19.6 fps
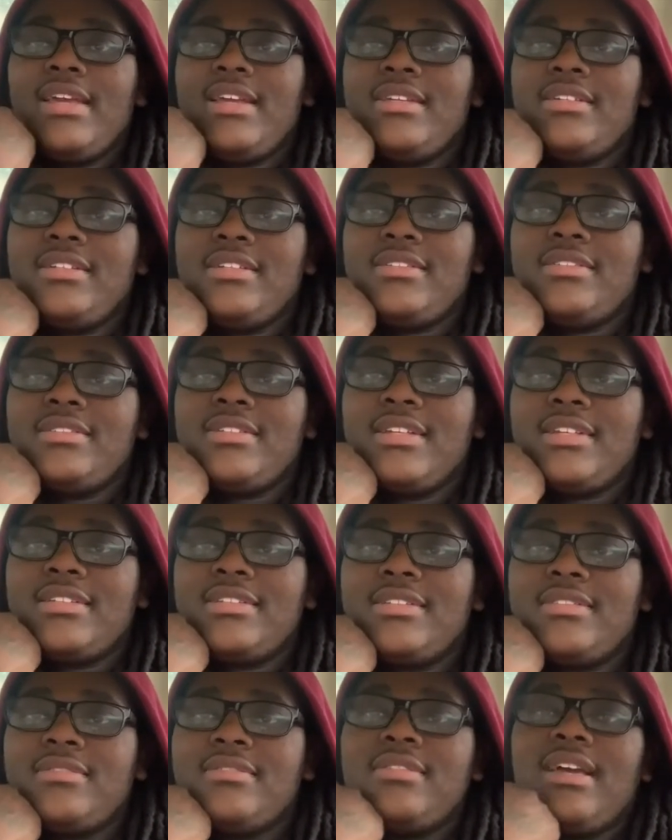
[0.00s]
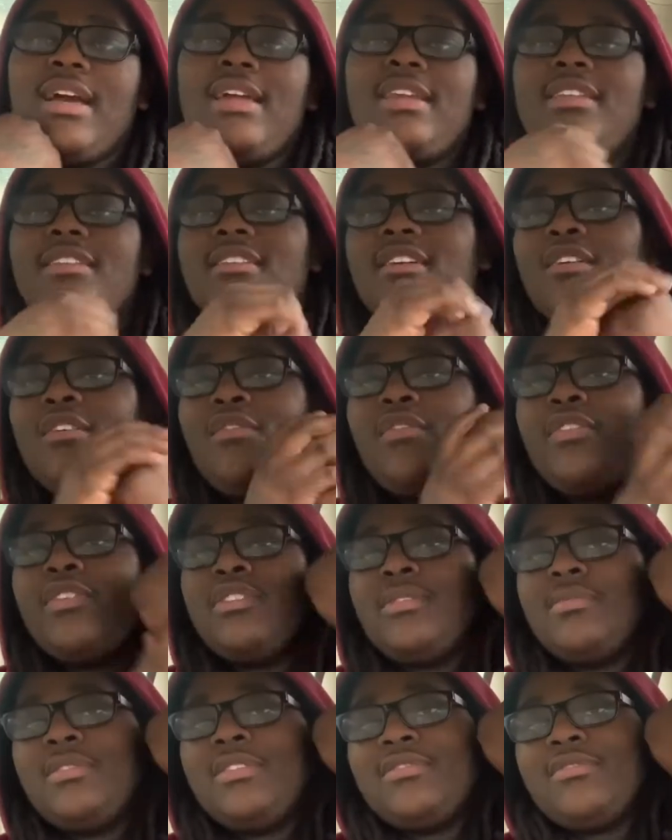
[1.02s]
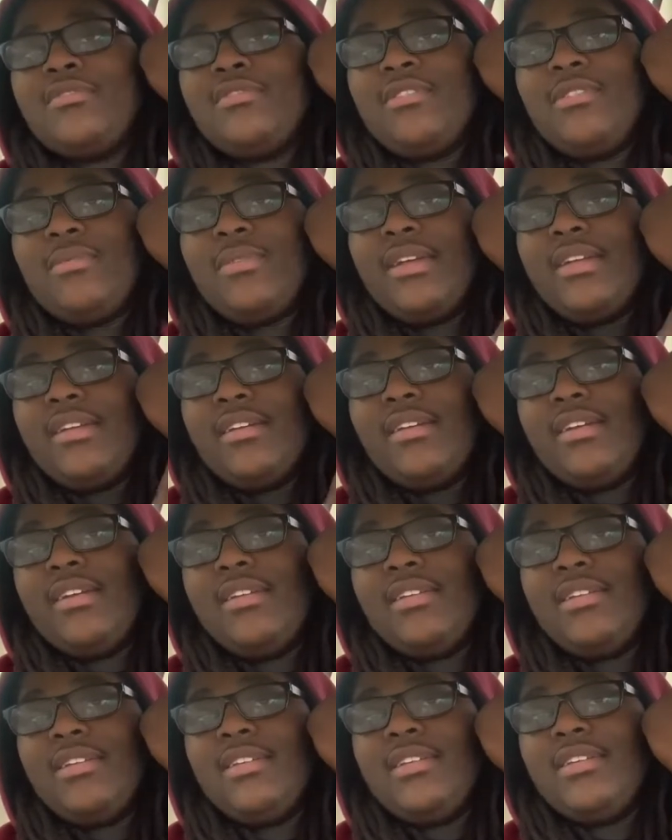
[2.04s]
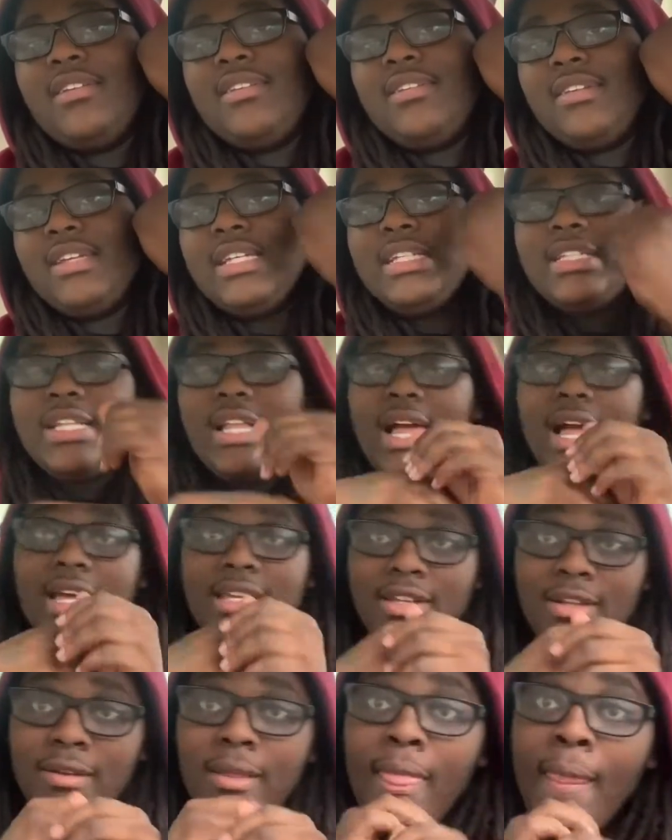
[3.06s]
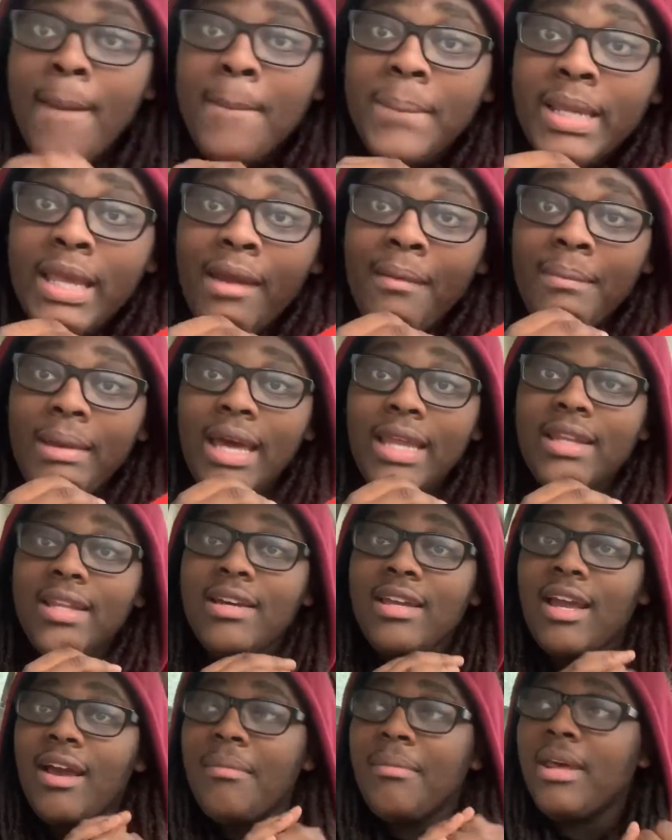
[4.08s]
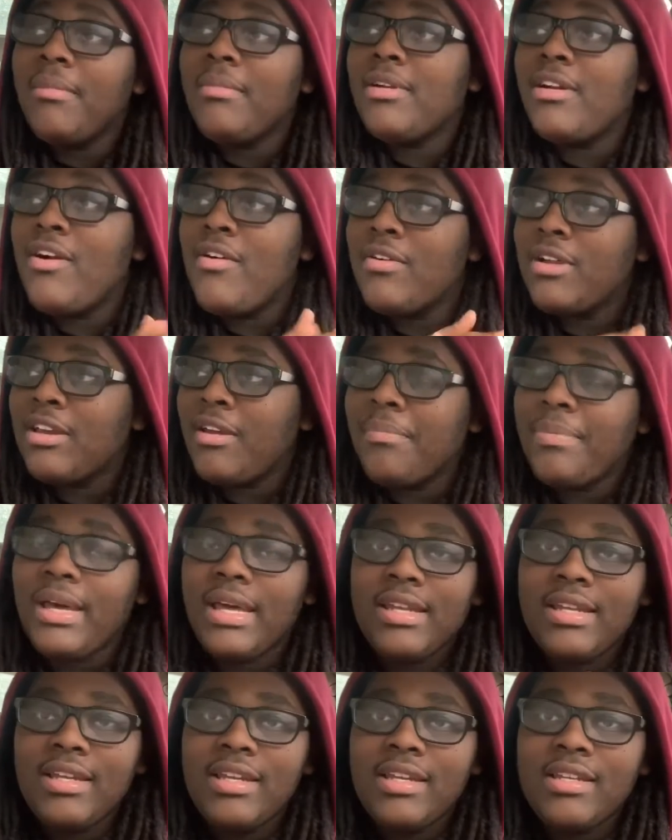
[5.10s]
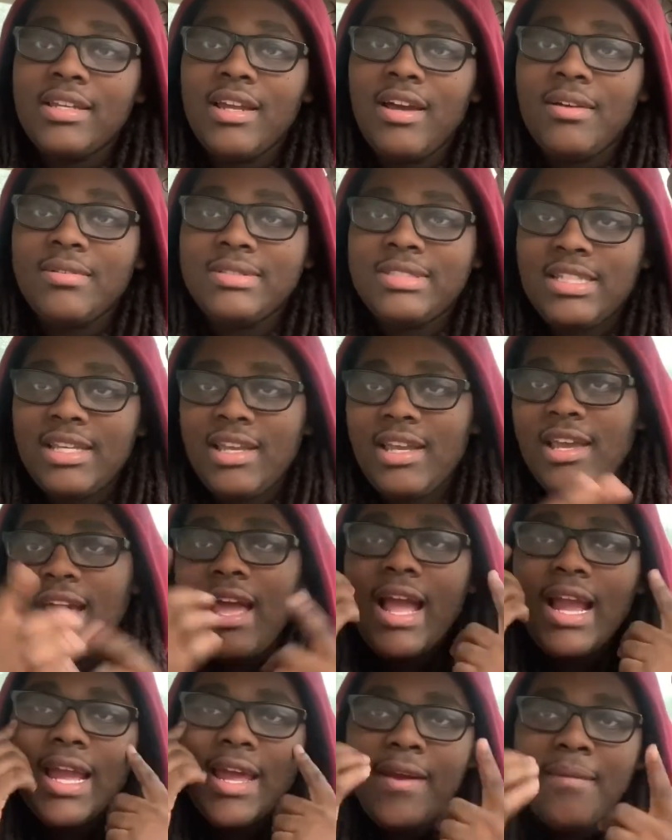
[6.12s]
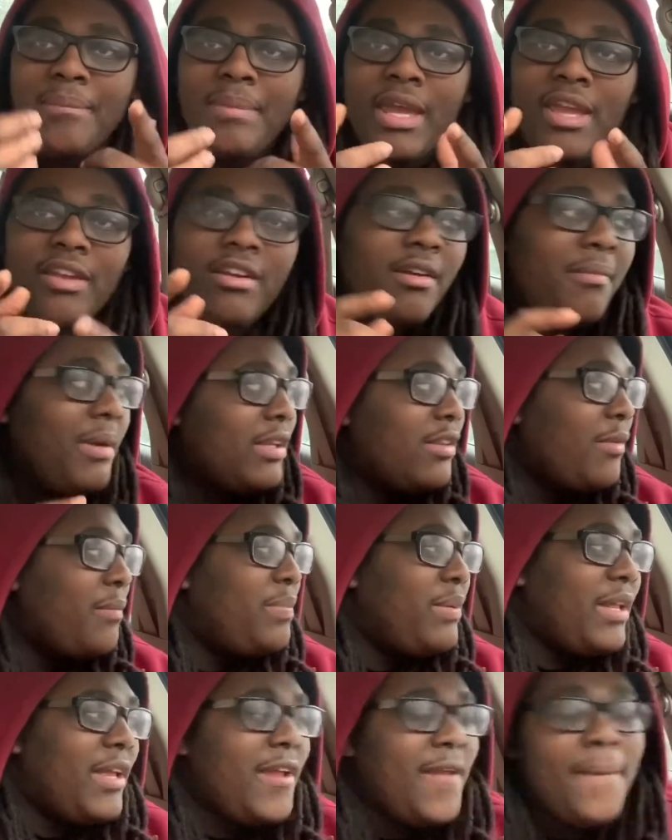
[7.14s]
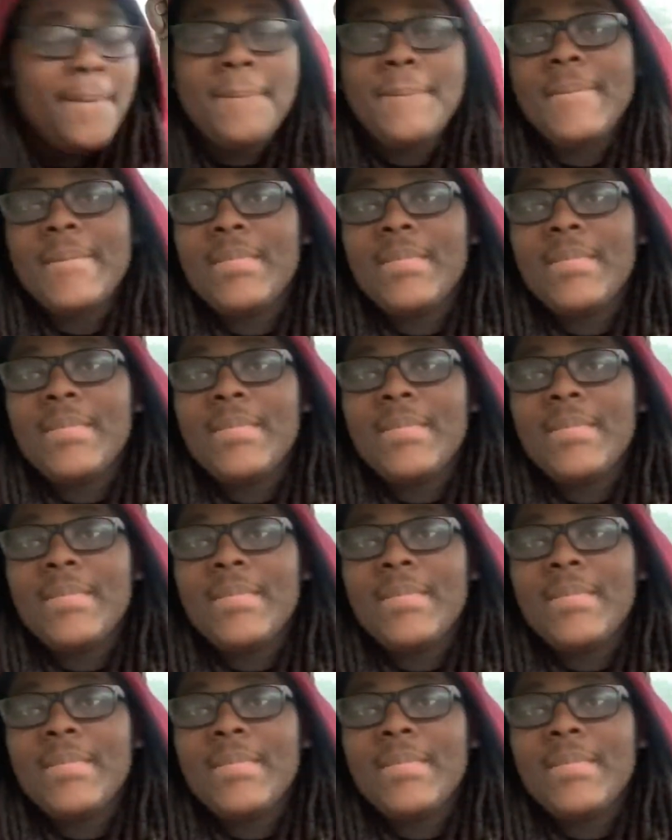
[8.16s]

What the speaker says: This is sexy. I need to go and finish up this oil right here, ain't it? I know. But, yeah, man, I love y'all, man. I'm going to get up out of here. You know what I'm saying? I got a banger about the plan.